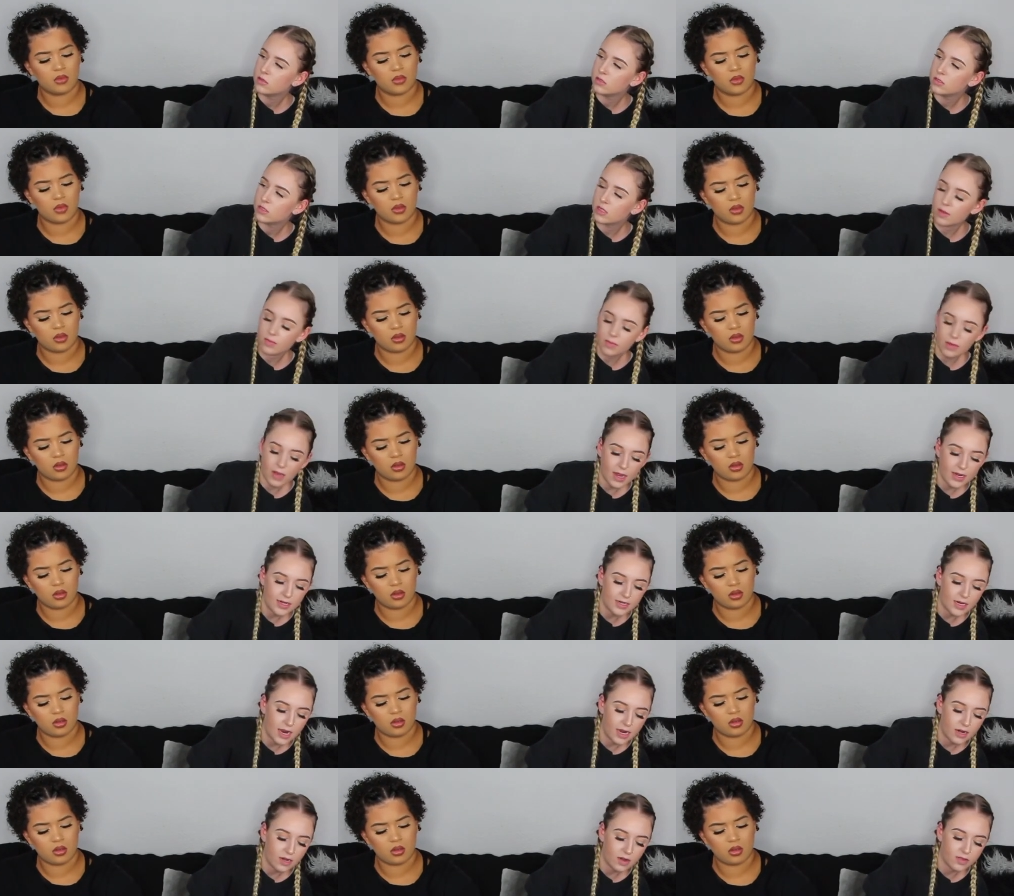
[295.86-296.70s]
Speaker 1: Some
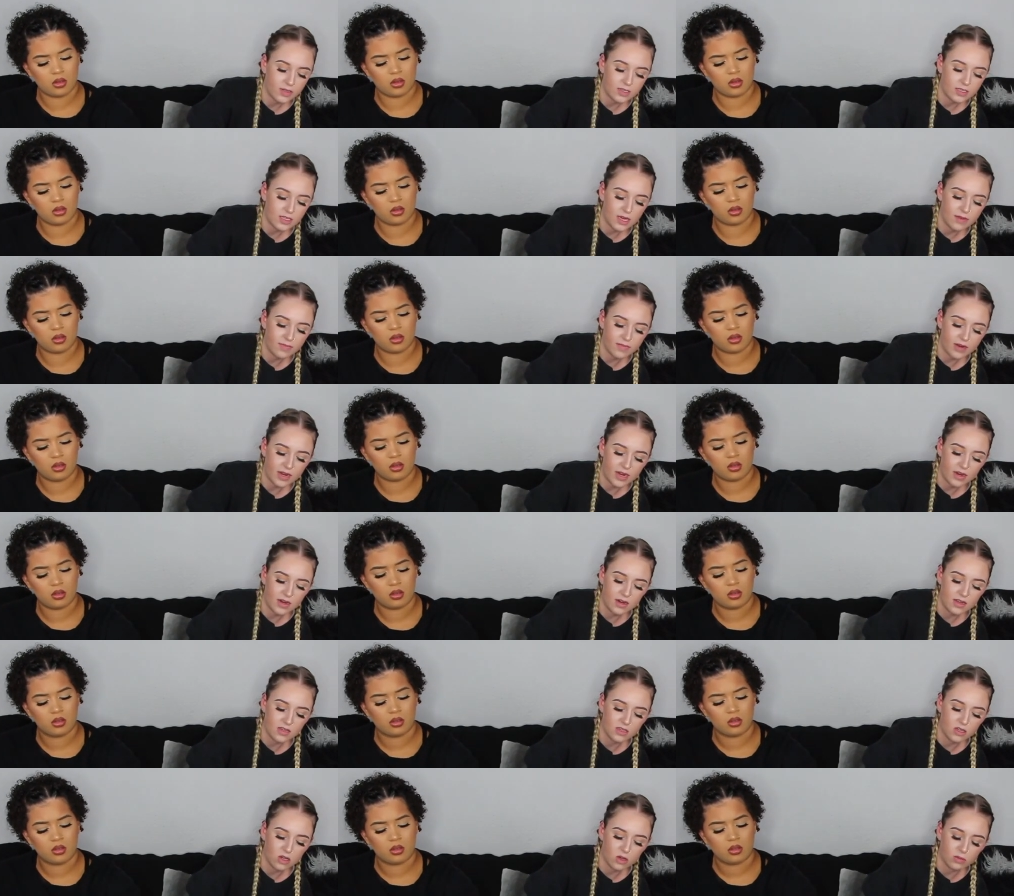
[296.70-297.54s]
guy died on the same day
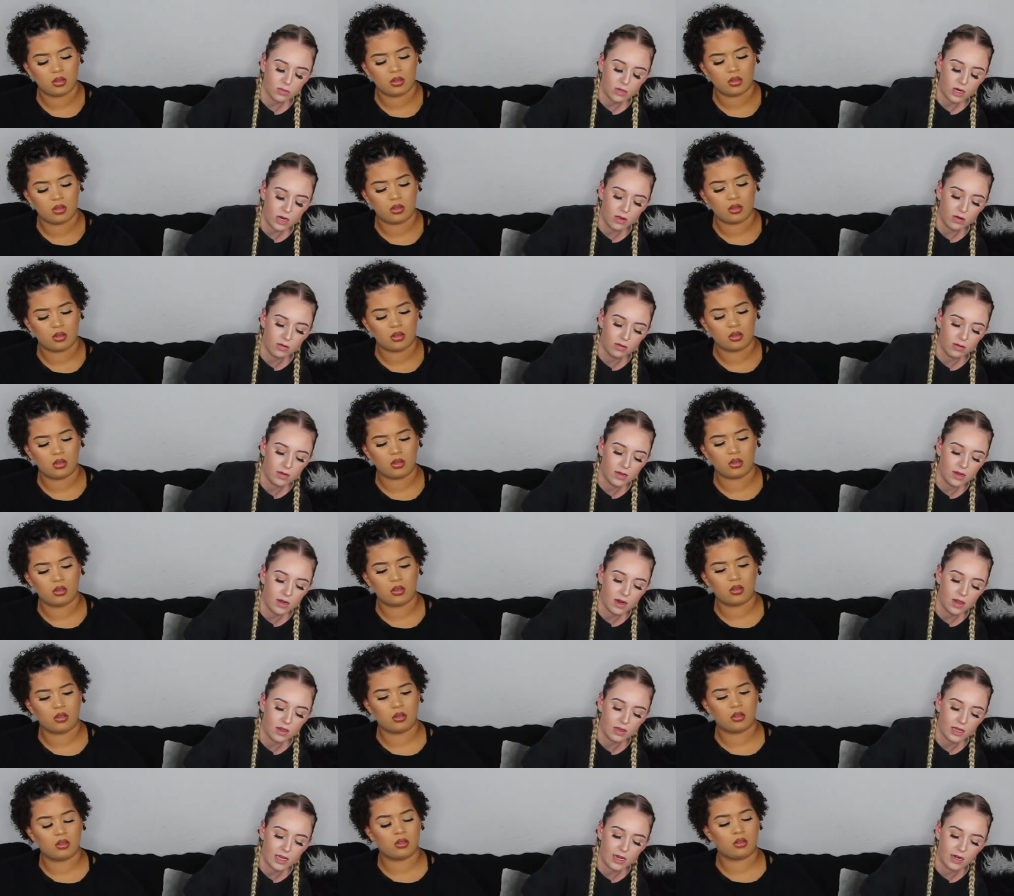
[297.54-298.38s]
in his hometown
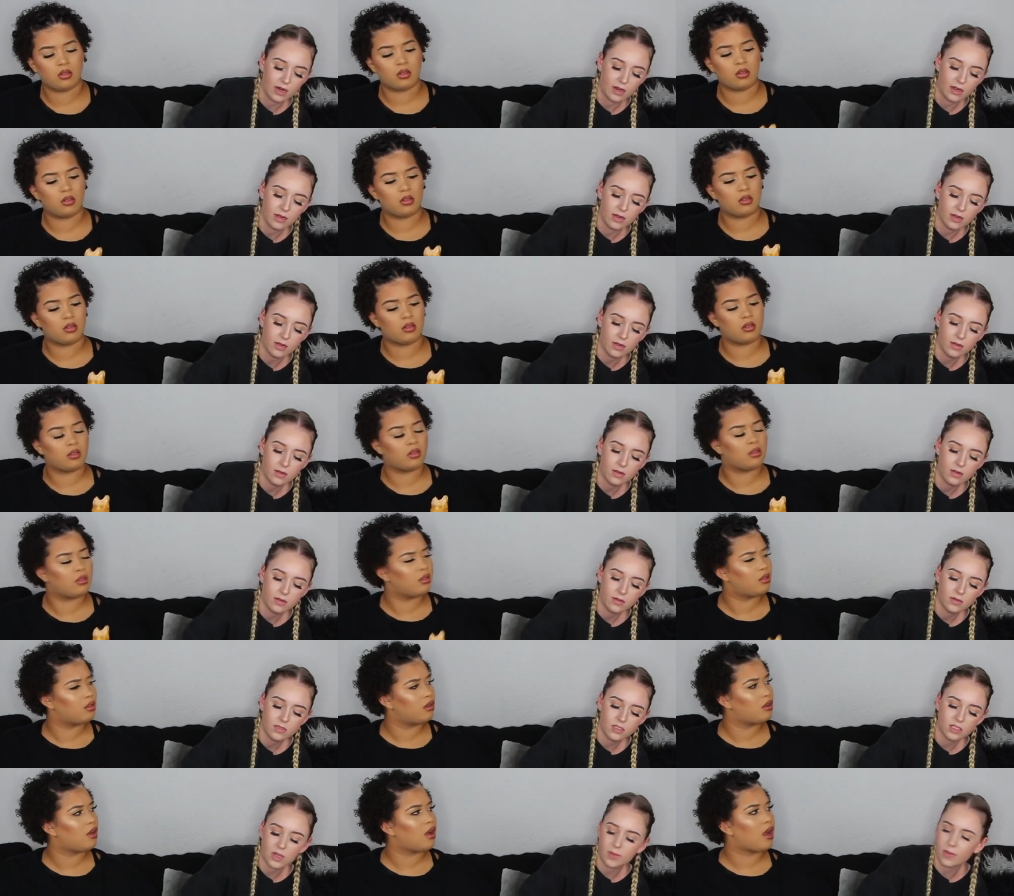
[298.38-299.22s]
in Atlanta.
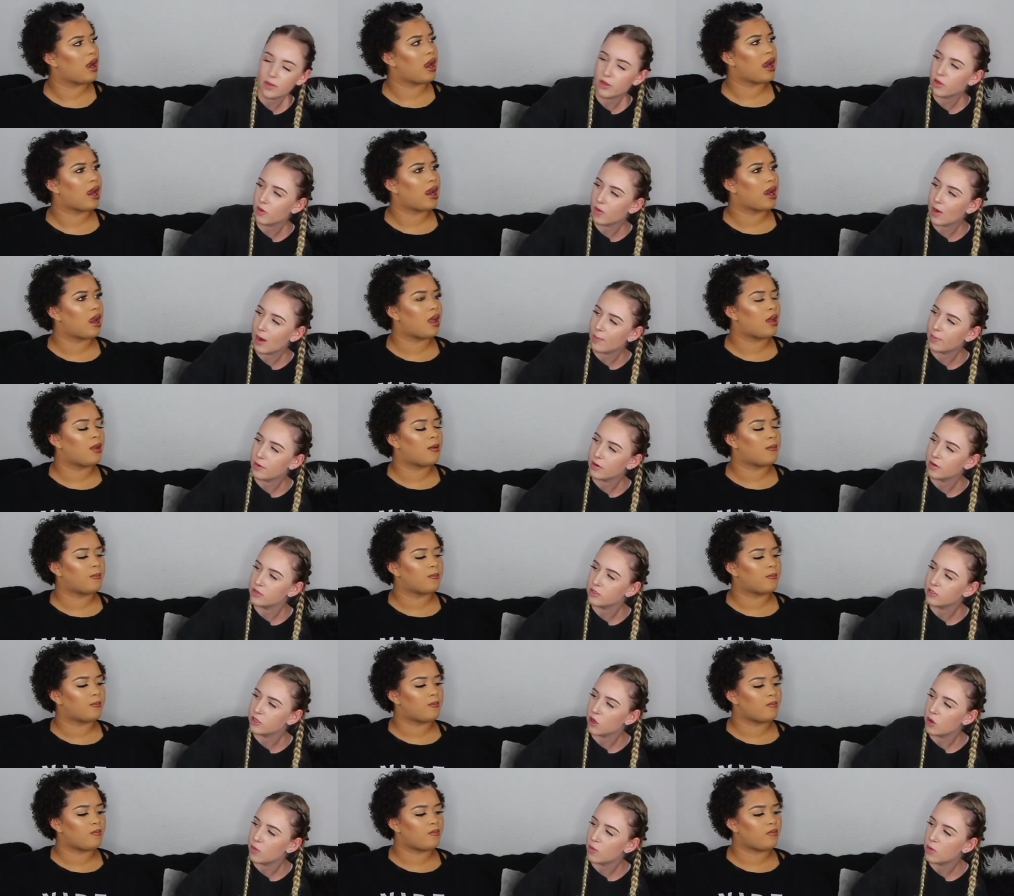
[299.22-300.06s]
Some other rapper.
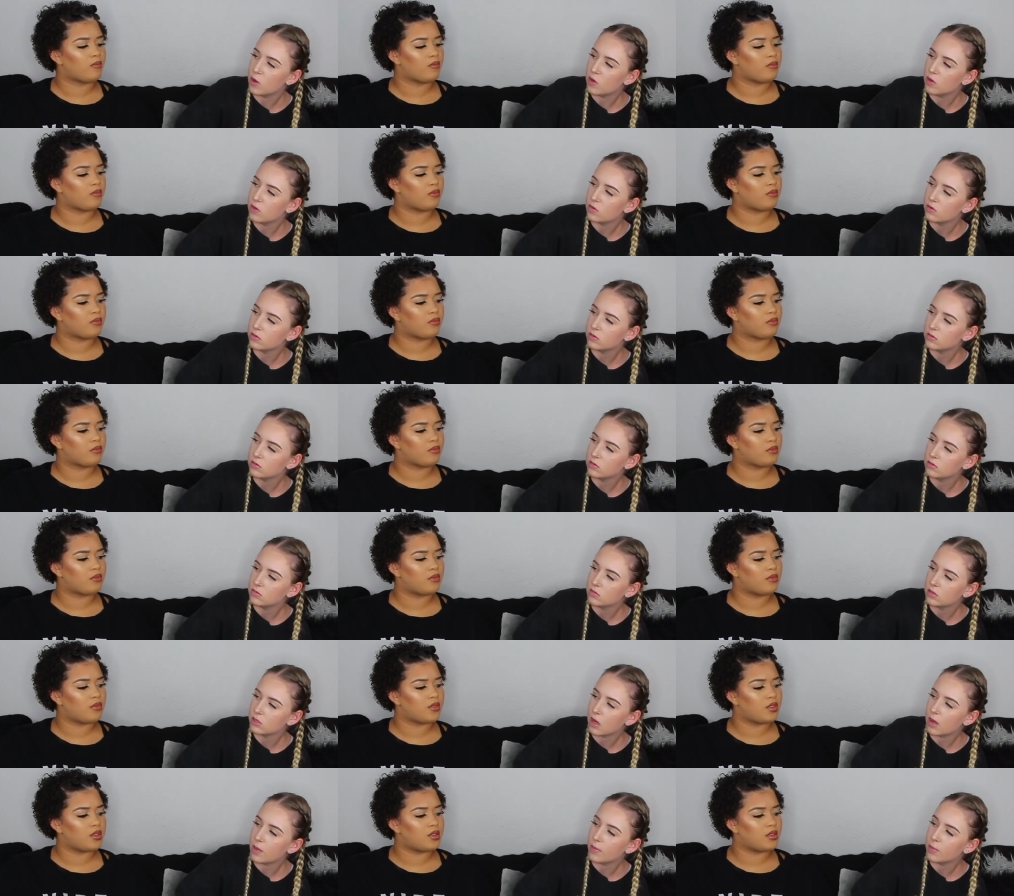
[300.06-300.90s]
Domo?
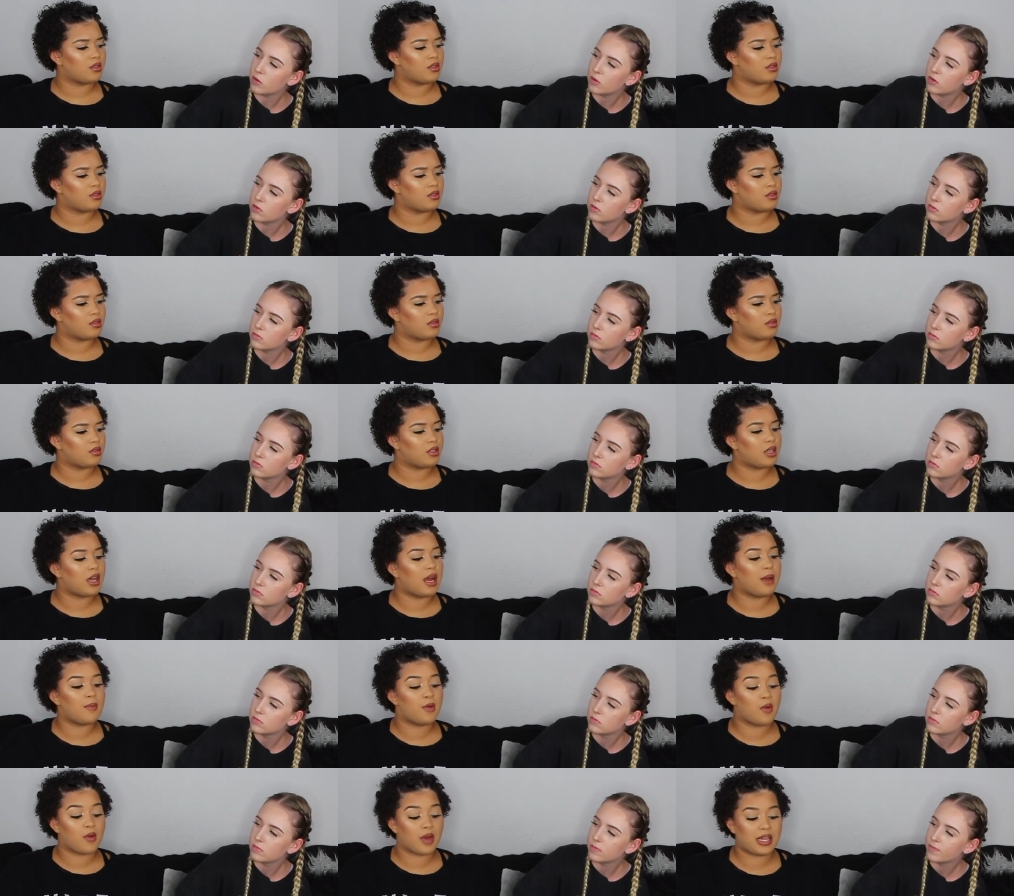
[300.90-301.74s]
Domo?
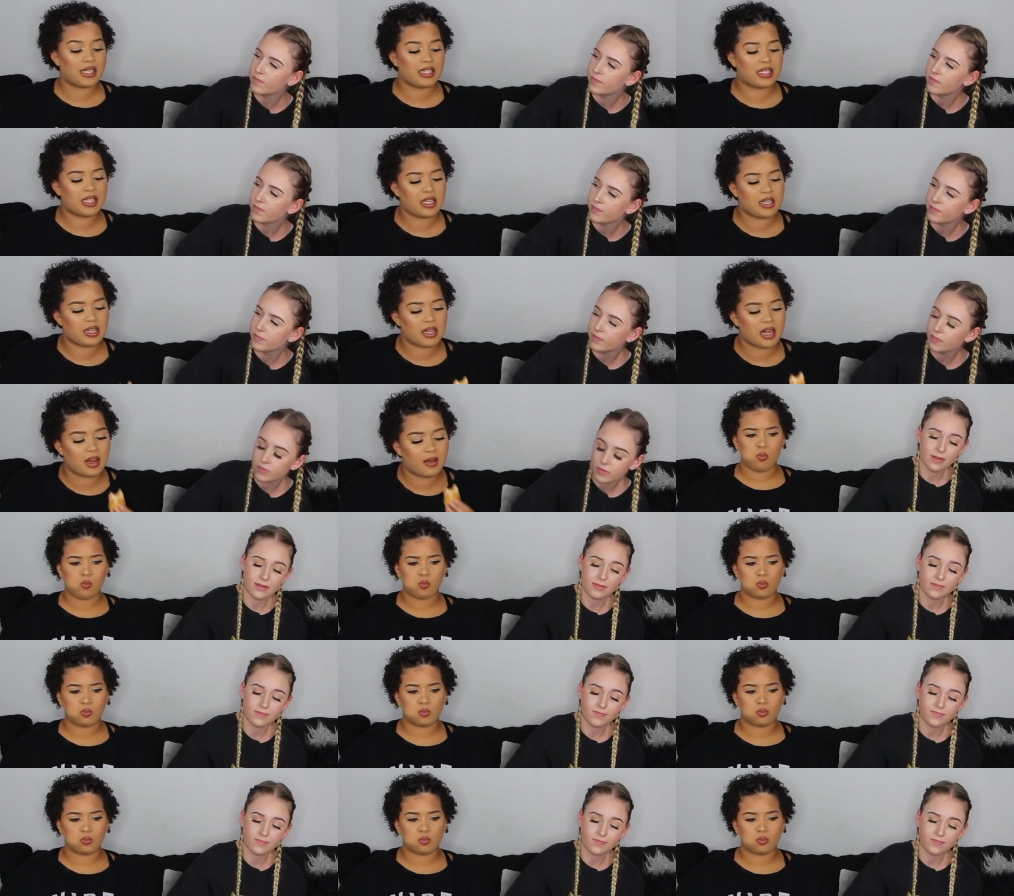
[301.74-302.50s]
Speaker 2: Domo, I seen that.